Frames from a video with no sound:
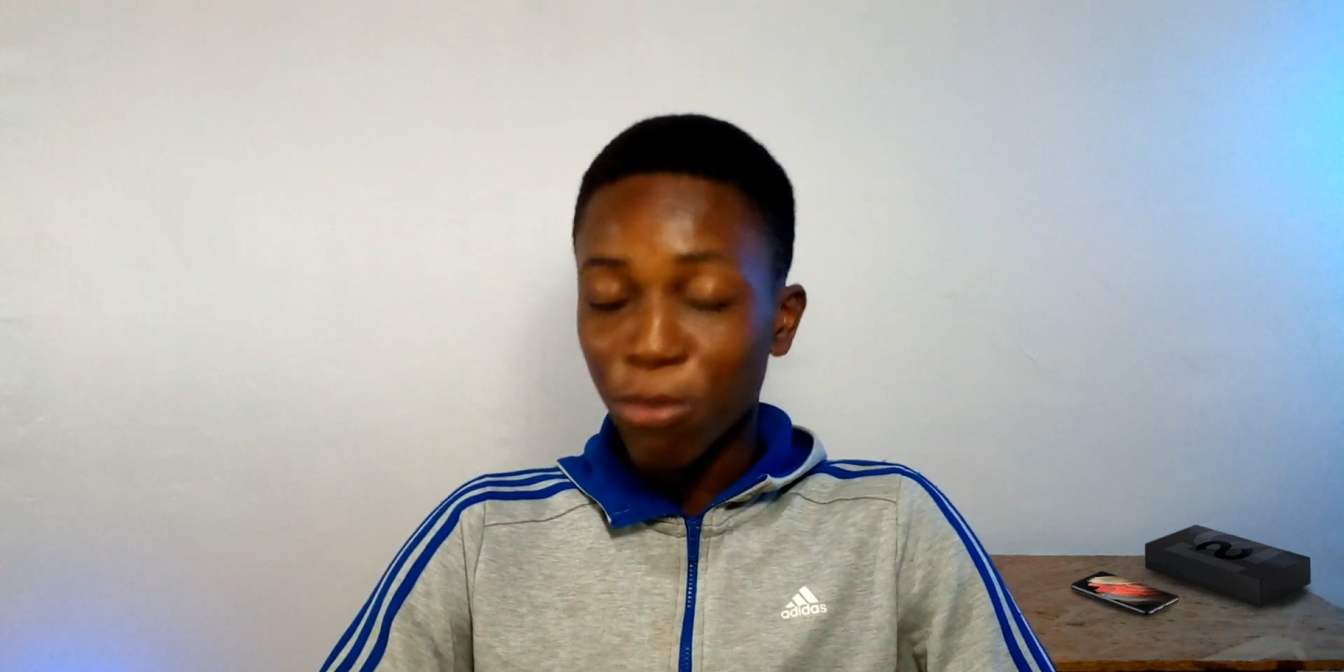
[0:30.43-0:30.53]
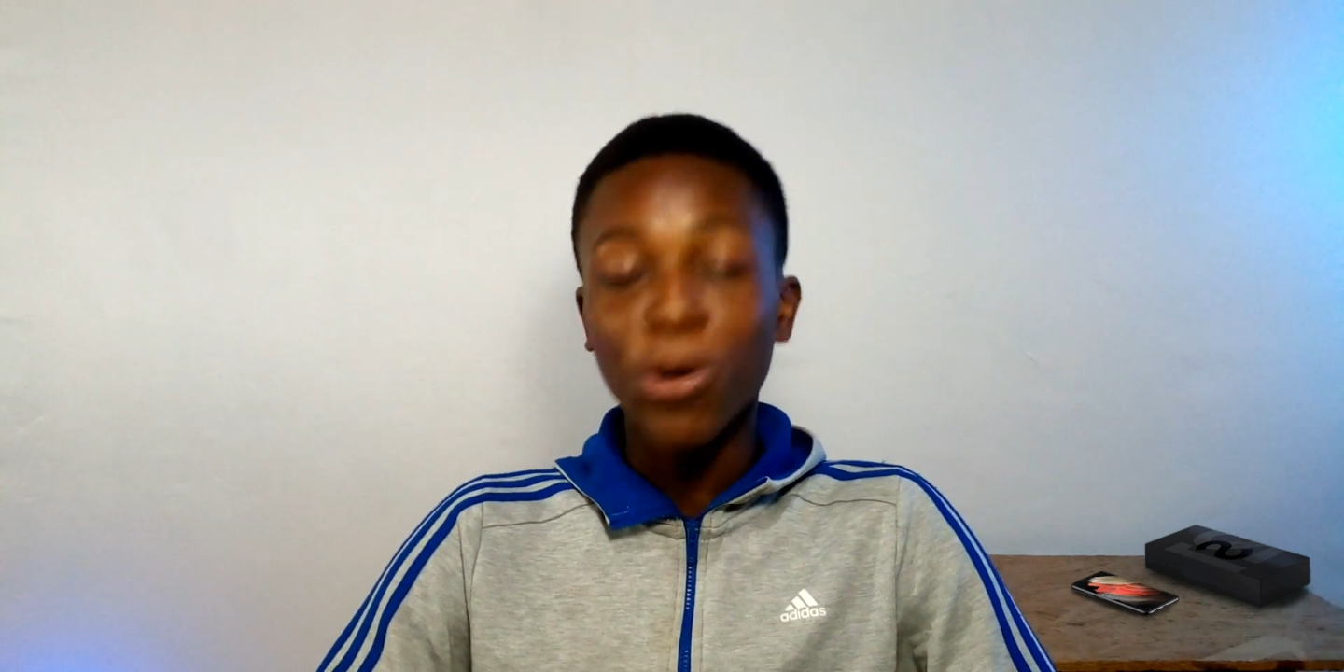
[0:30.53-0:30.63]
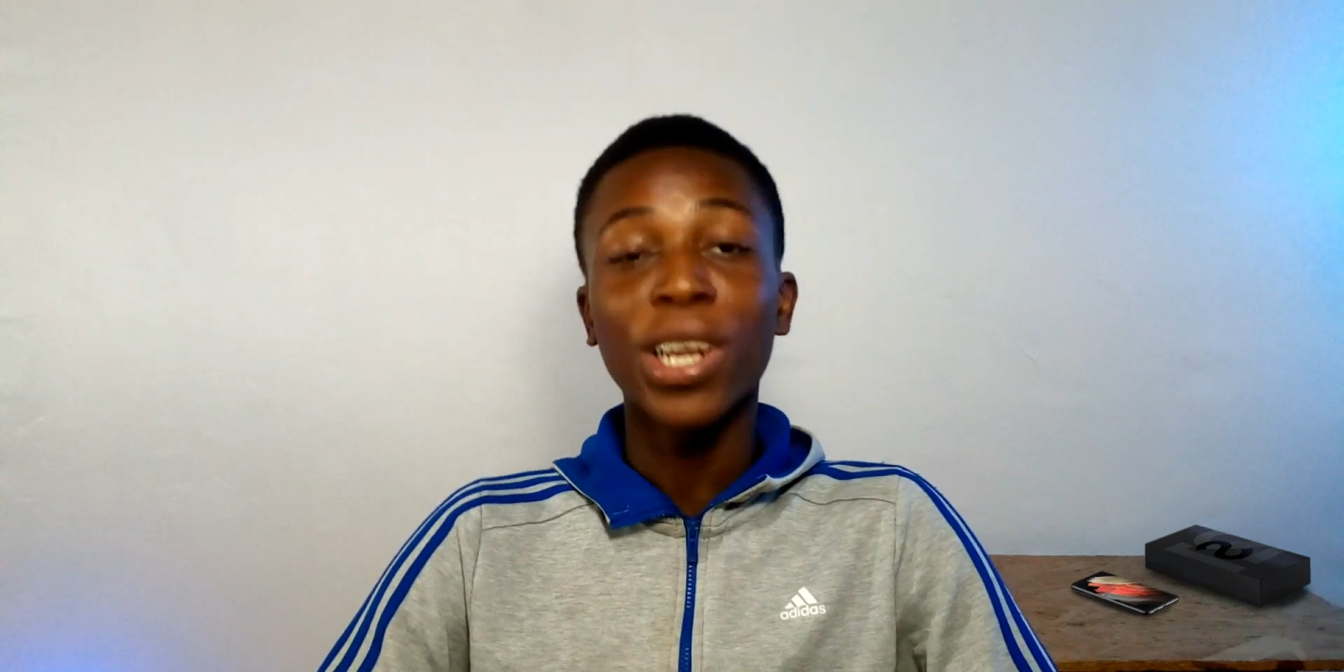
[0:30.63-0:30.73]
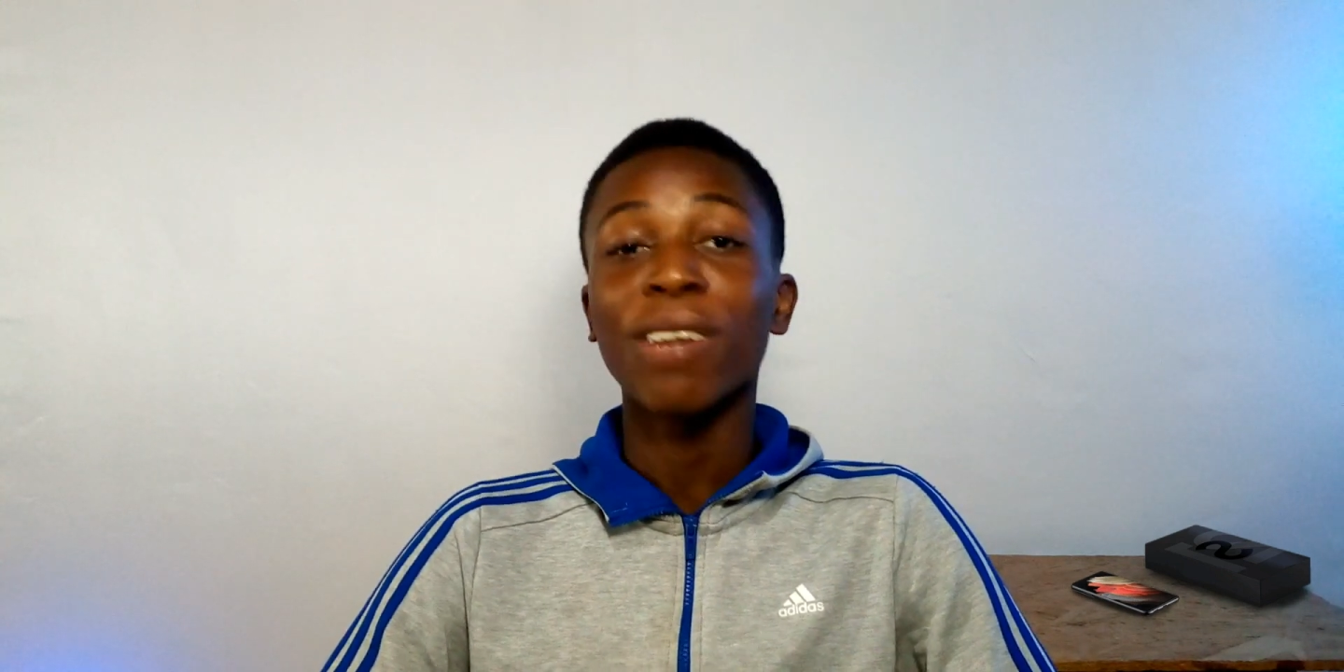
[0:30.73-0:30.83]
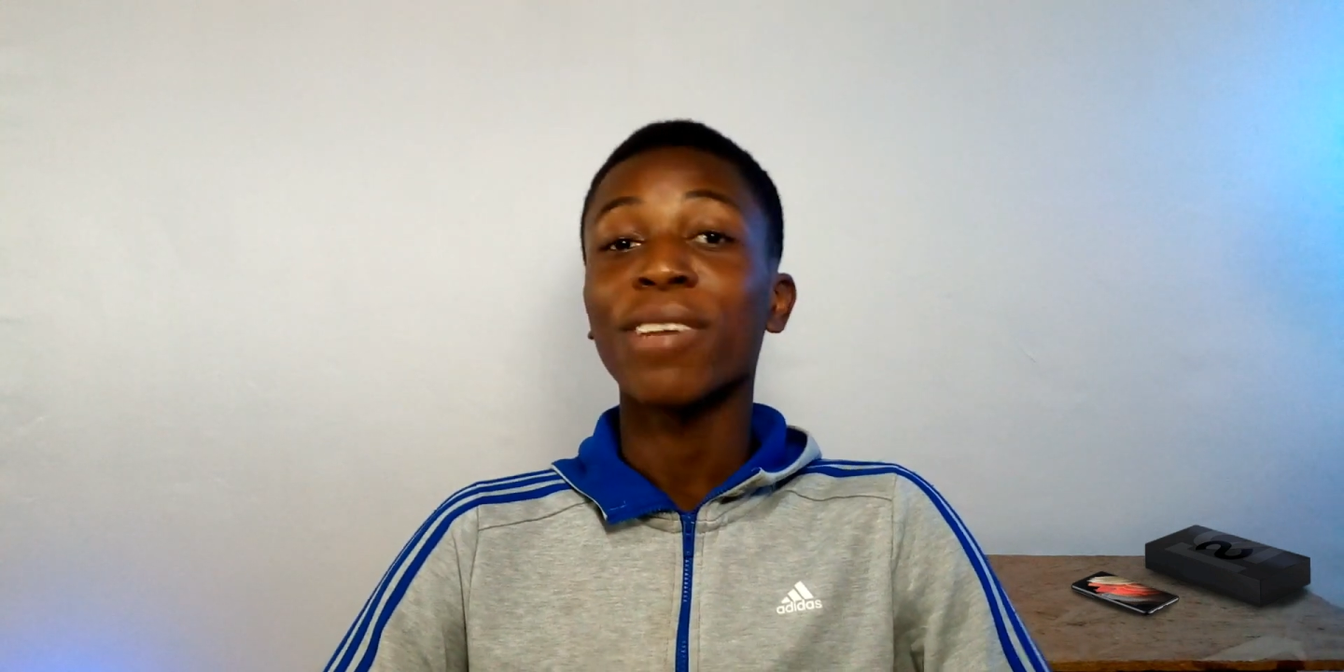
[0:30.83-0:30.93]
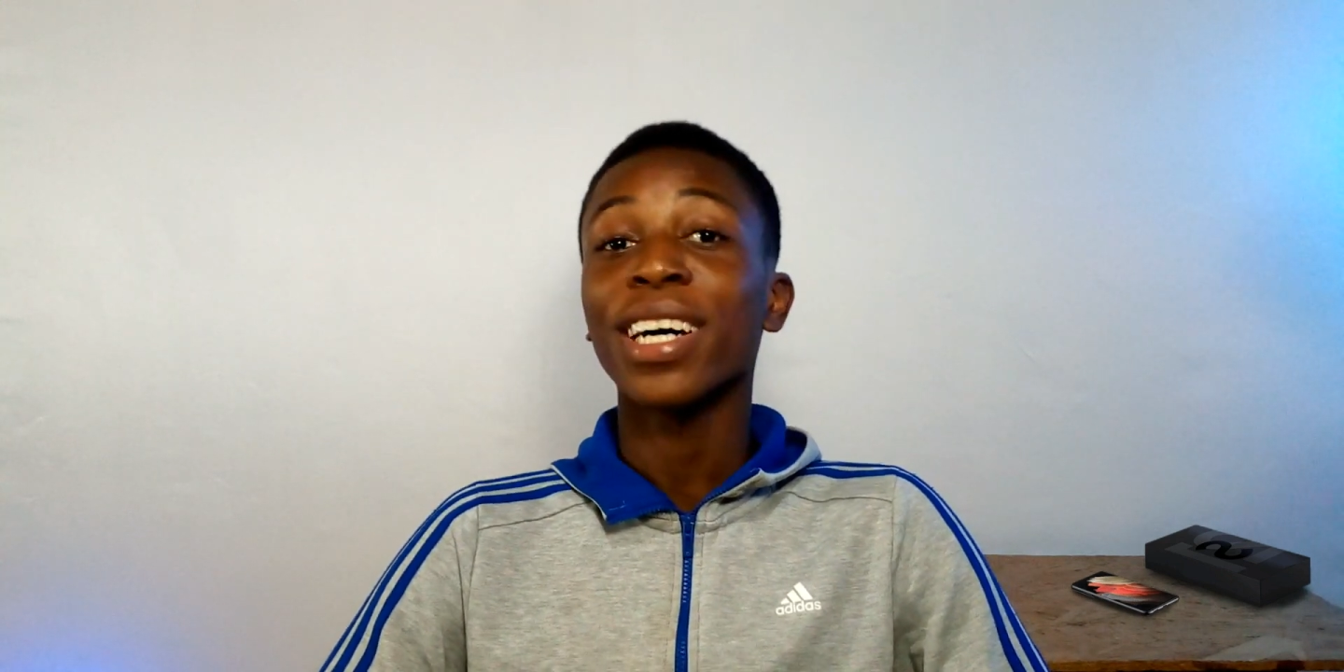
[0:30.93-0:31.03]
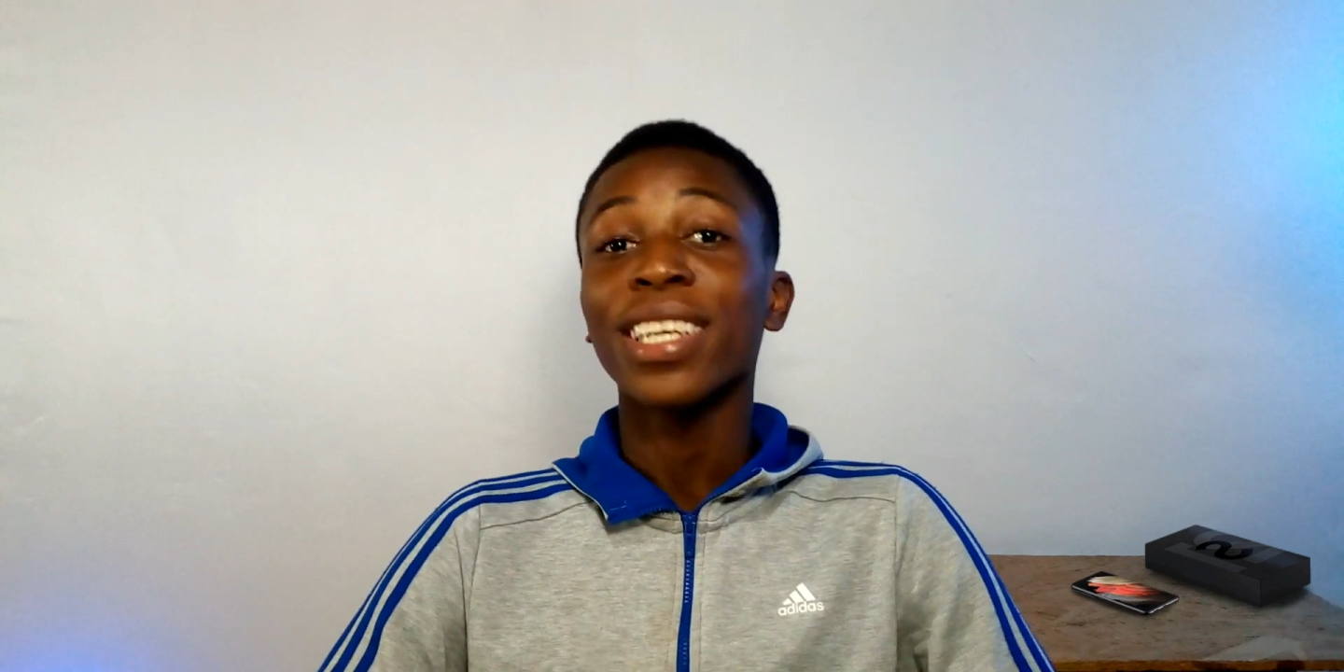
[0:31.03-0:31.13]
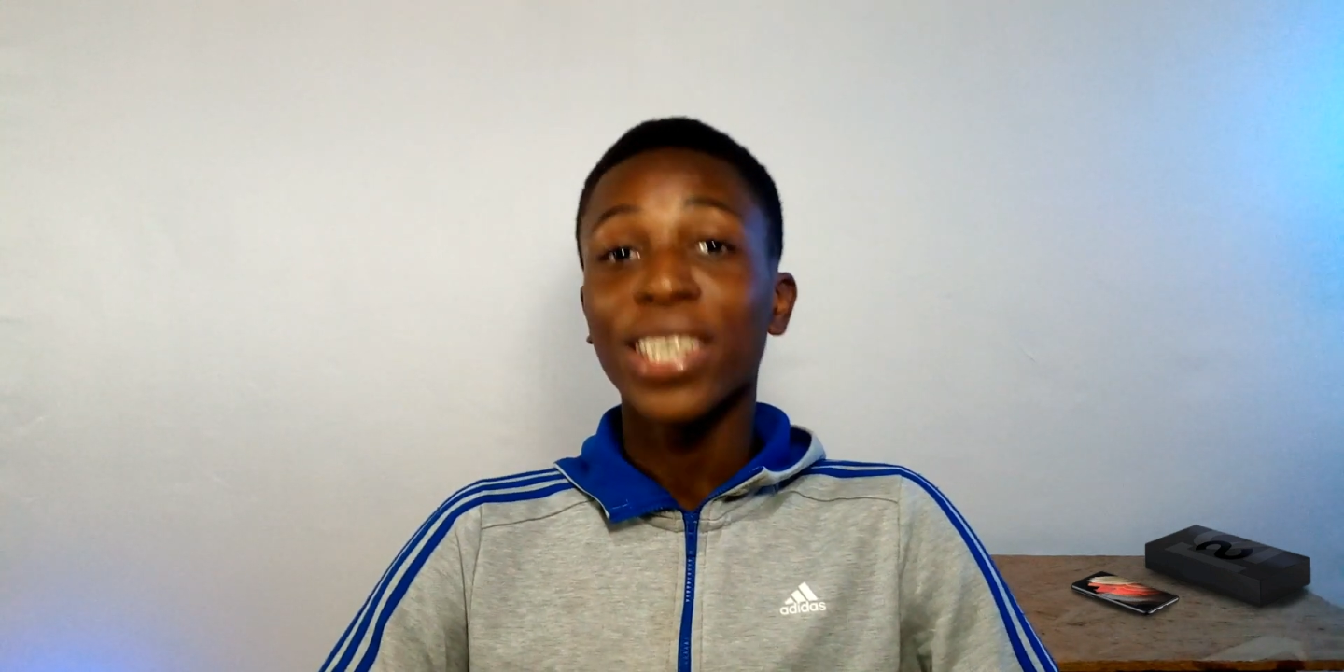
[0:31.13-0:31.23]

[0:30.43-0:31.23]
whatever